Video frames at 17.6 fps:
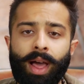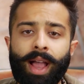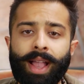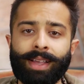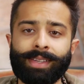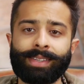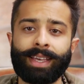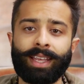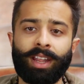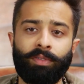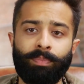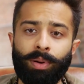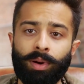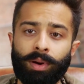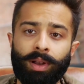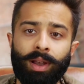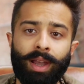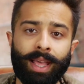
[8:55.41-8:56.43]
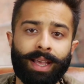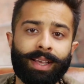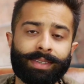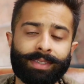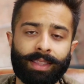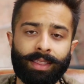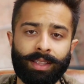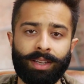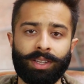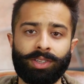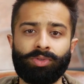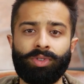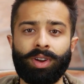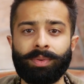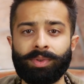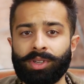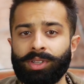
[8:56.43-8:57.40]
Like I said, I've put links in the
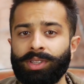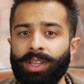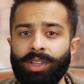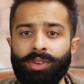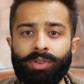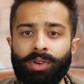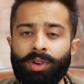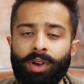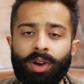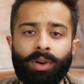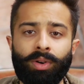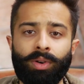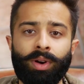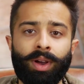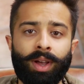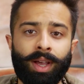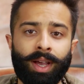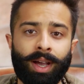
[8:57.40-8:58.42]
description that you can go